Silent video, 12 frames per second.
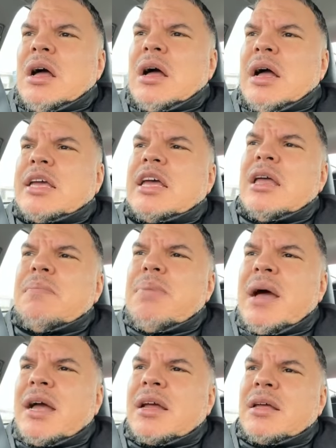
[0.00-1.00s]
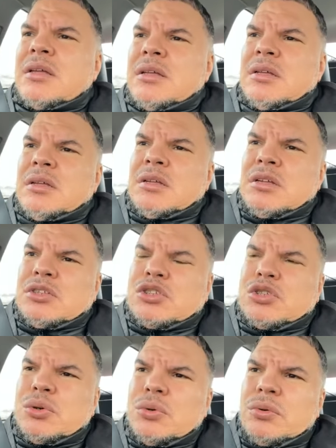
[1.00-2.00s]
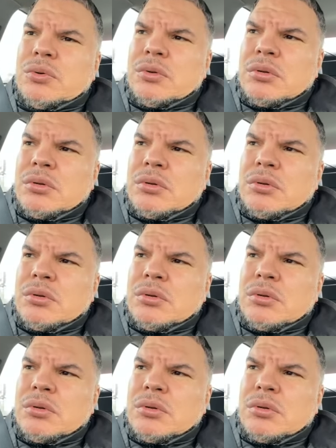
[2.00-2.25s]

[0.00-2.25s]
I came back to